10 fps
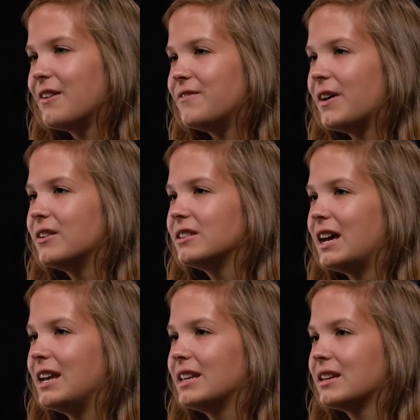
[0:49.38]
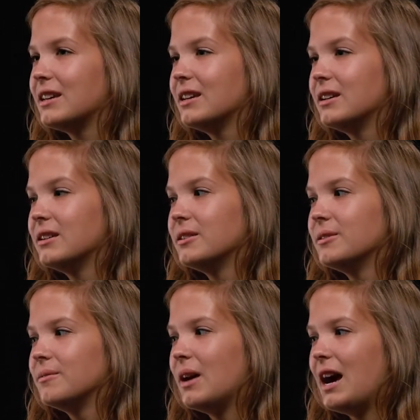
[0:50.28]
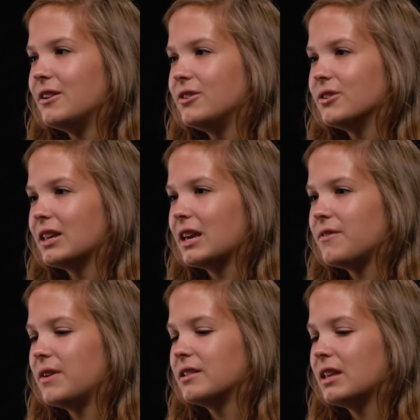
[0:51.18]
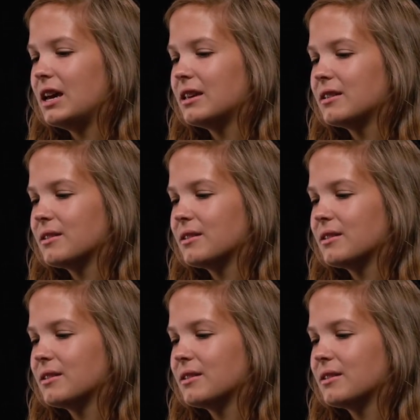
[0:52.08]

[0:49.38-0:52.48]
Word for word: I felt like, I don't know, like I felt like